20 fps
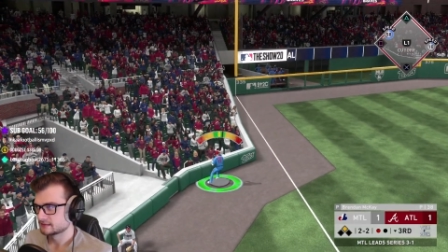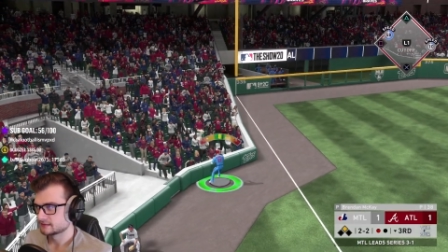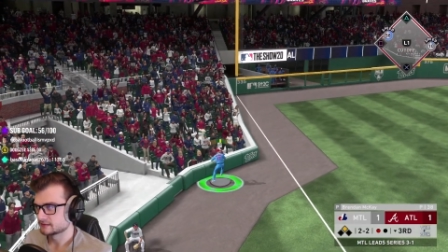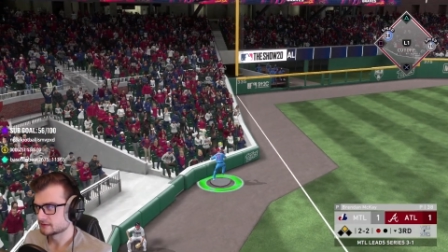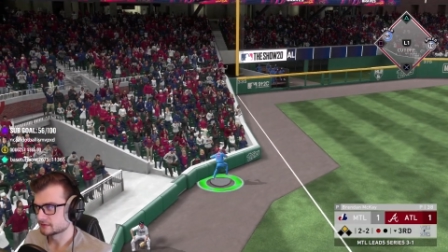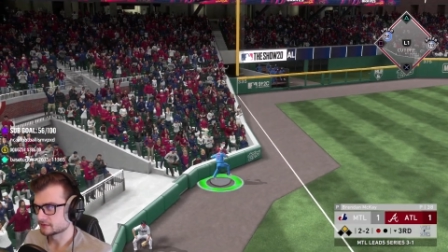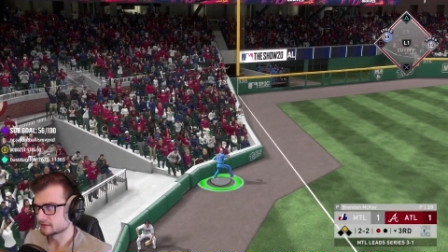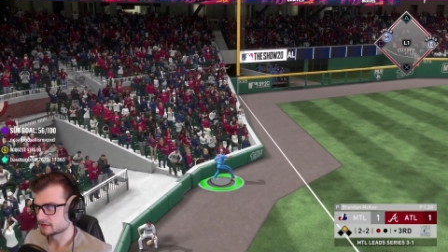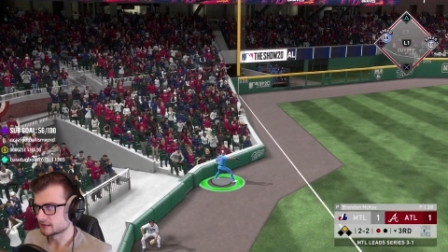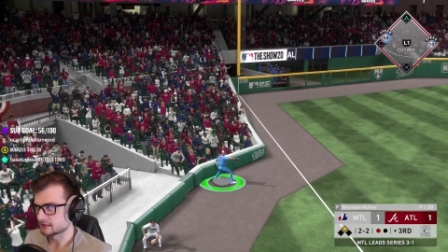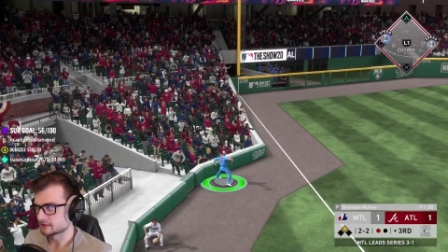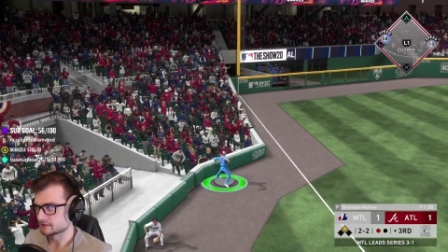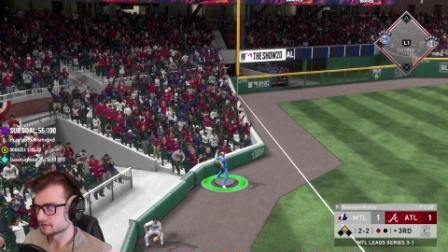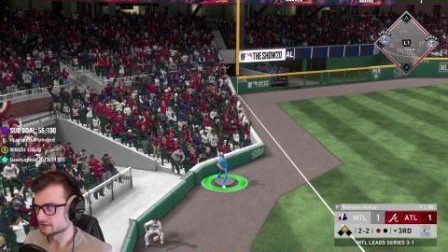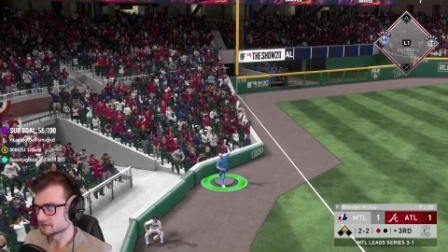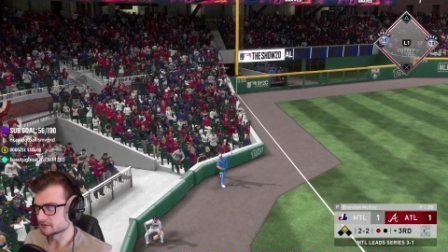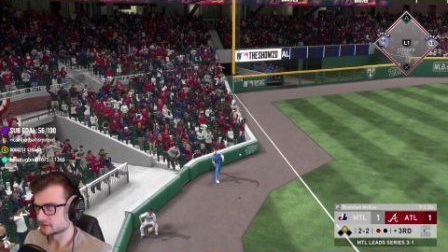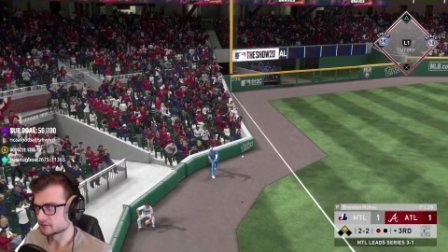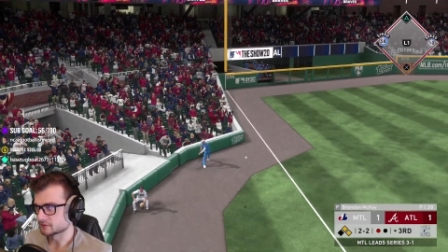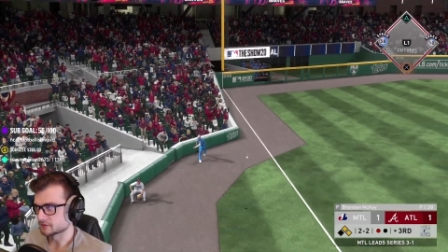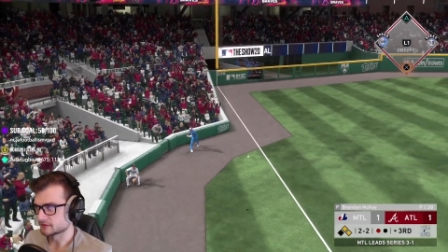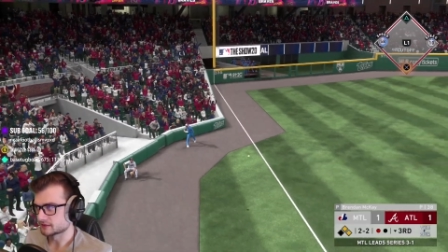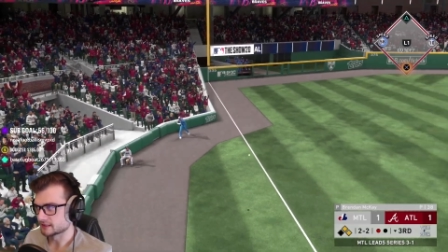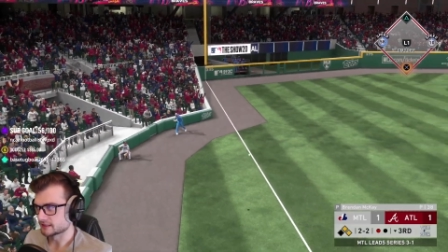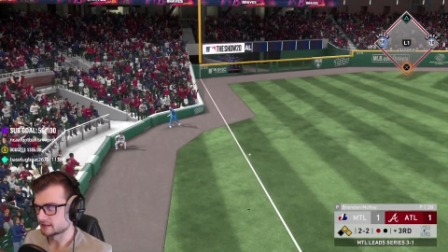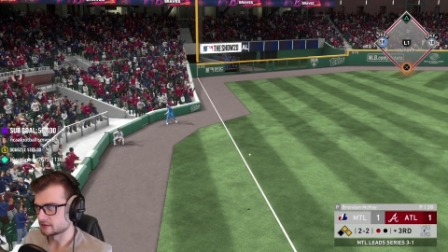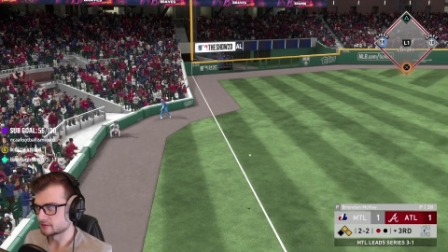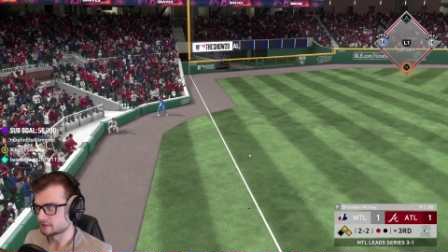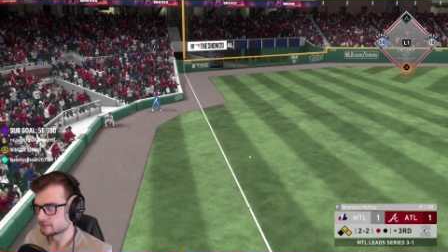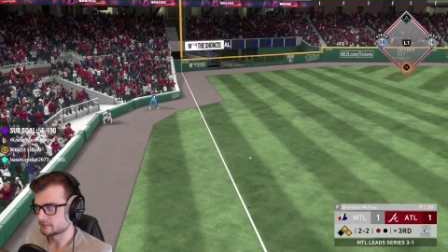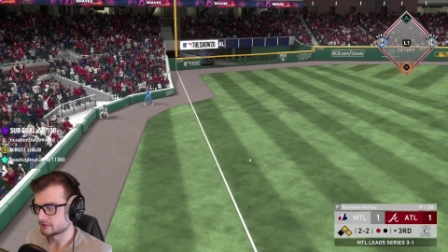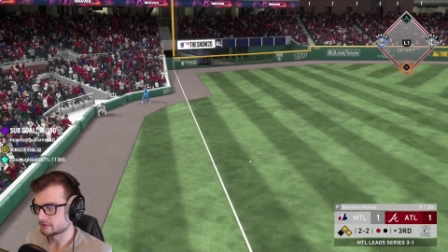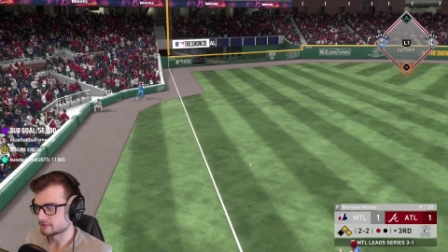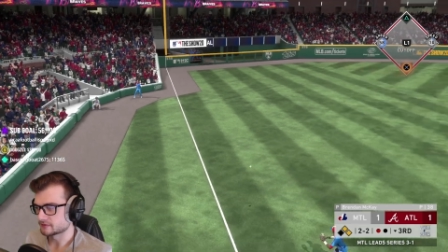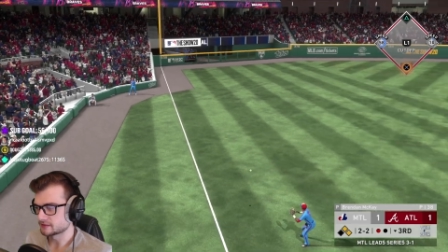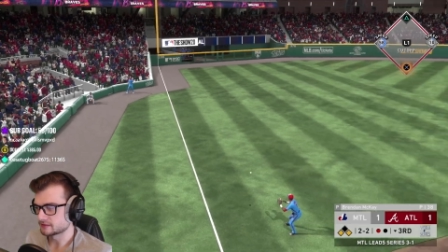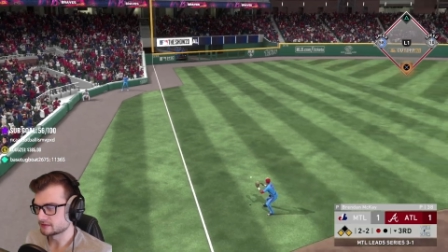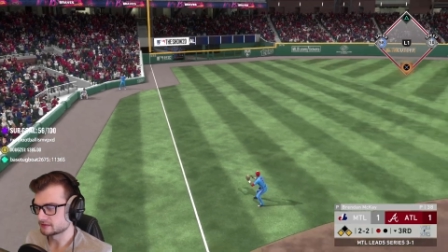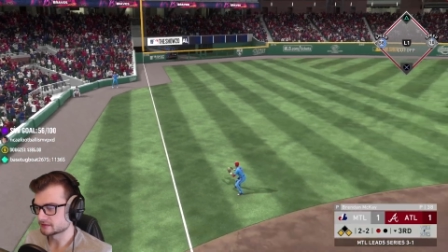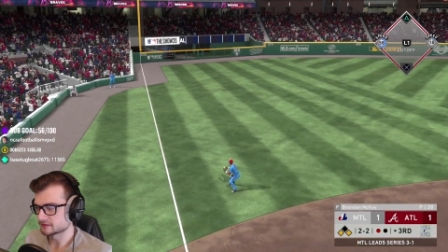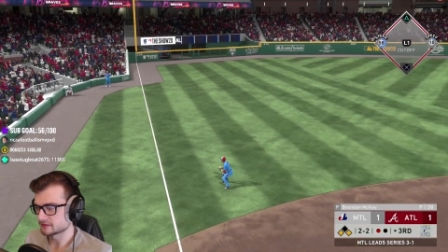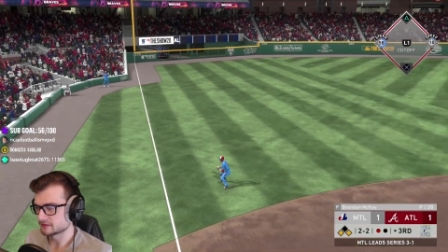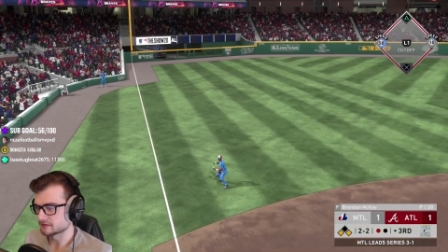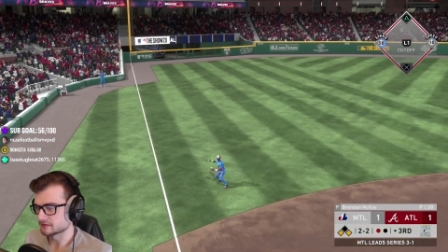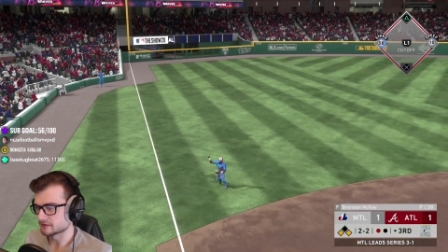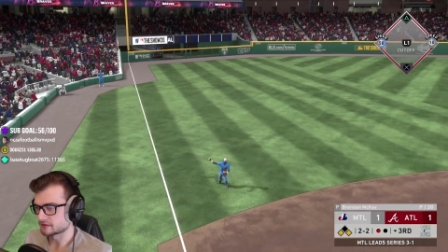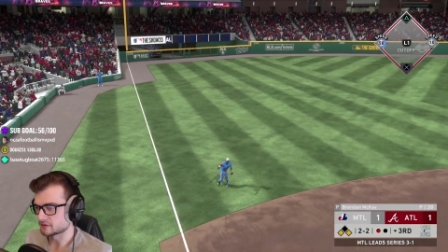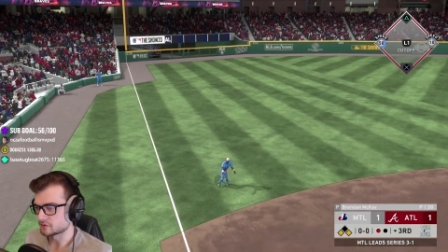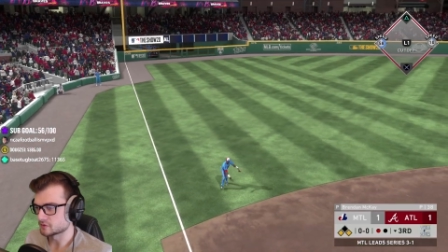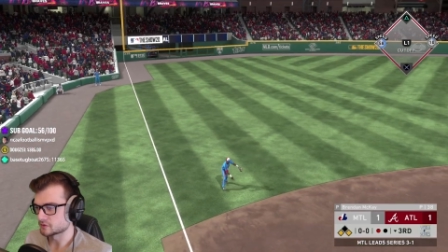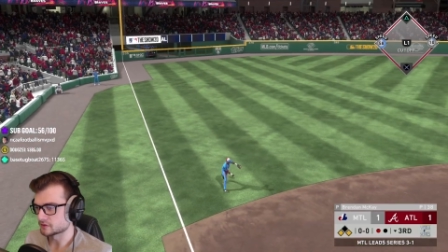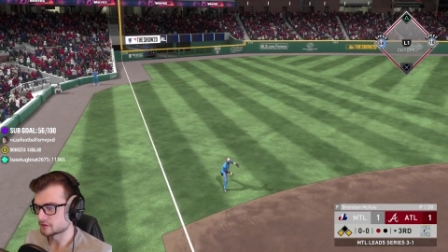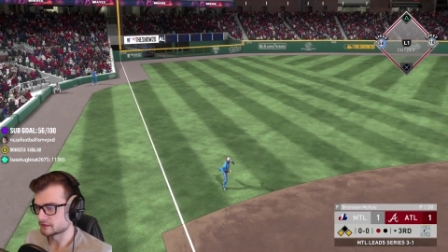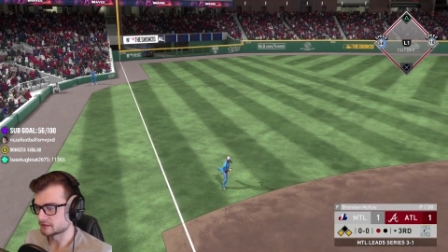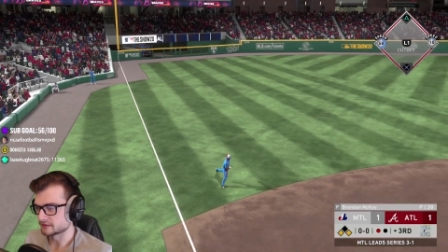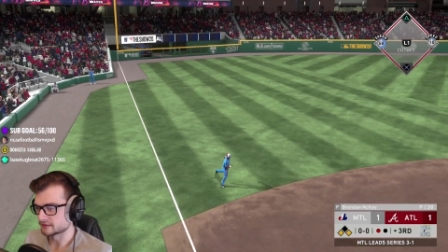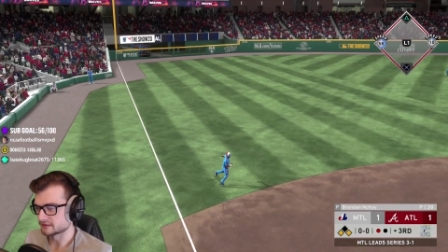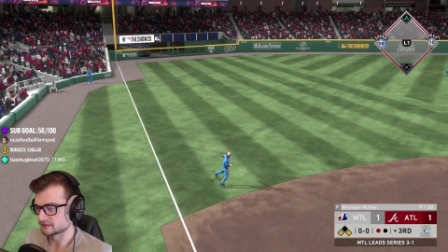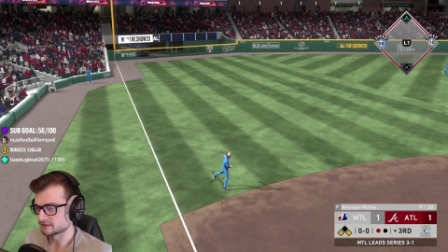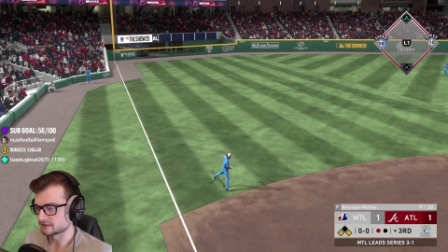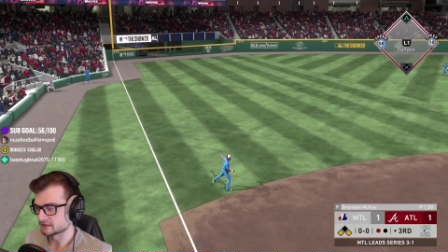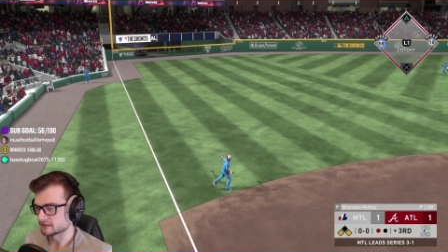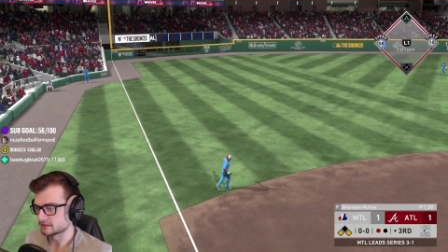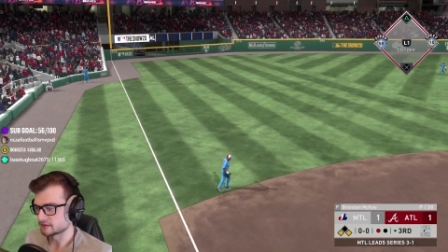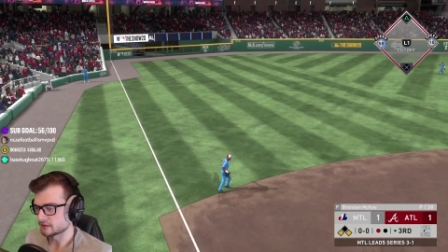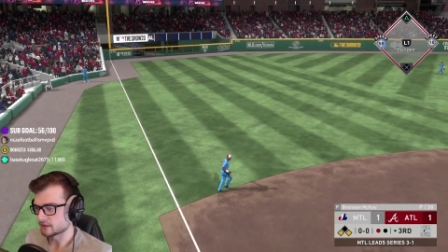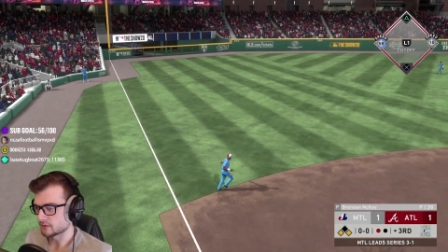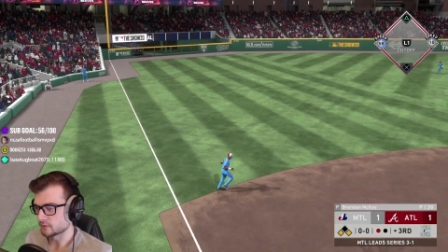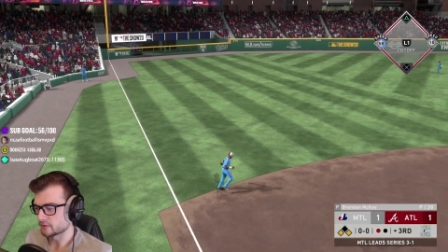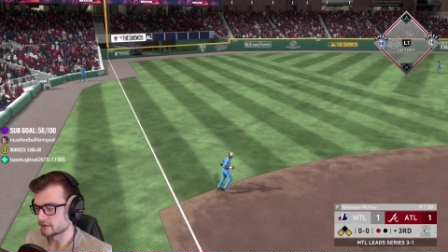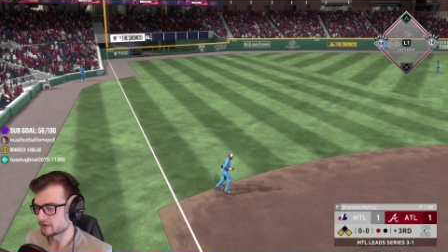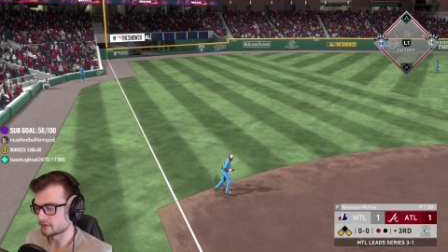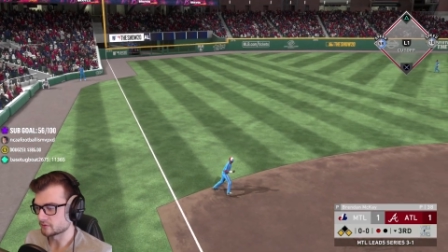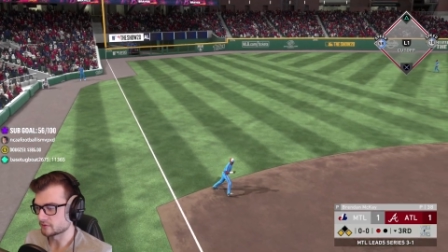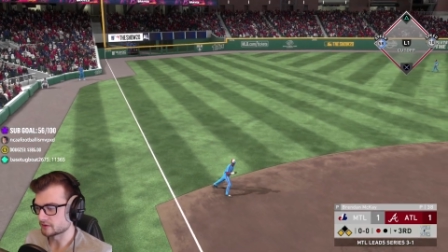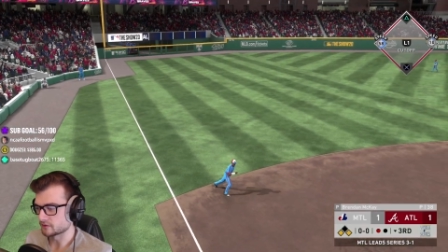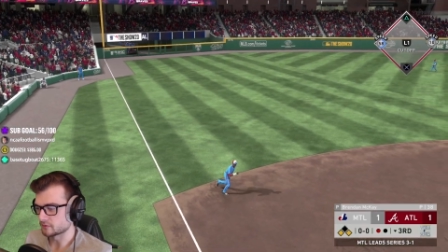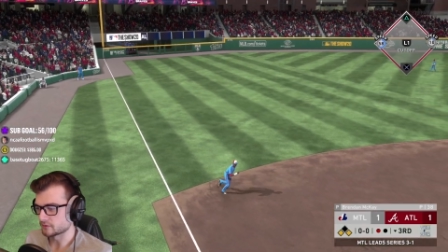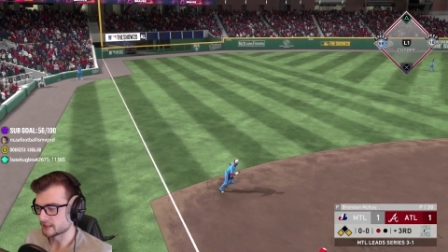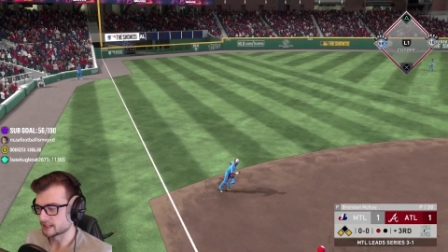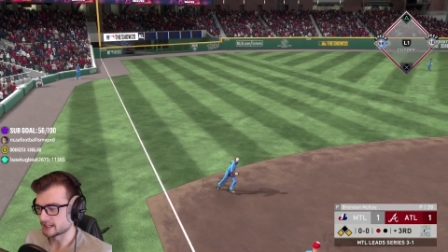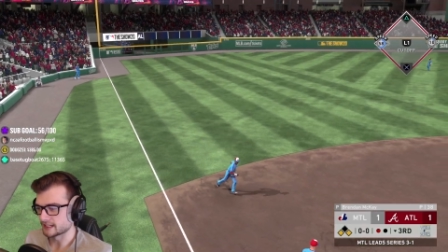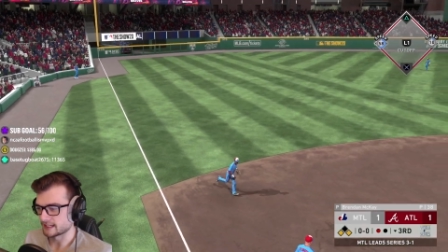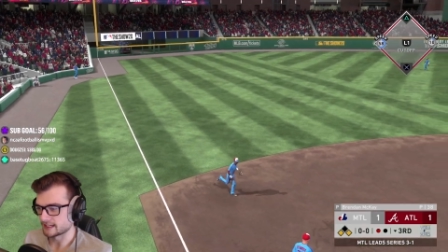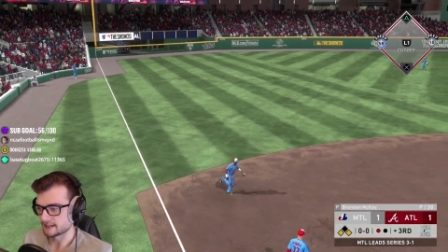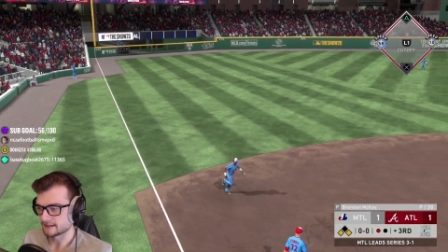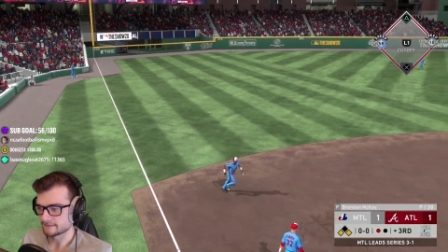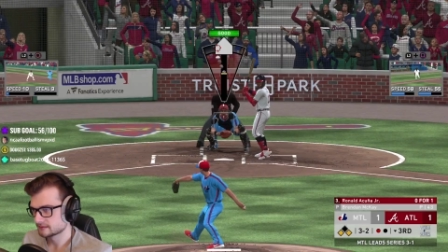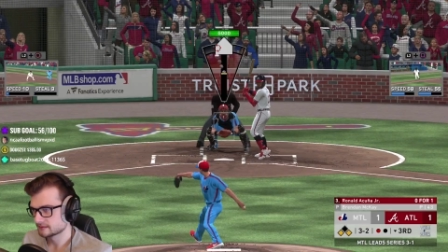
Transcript: Don't think he'll score, though. It'll be runners on the corners with one away.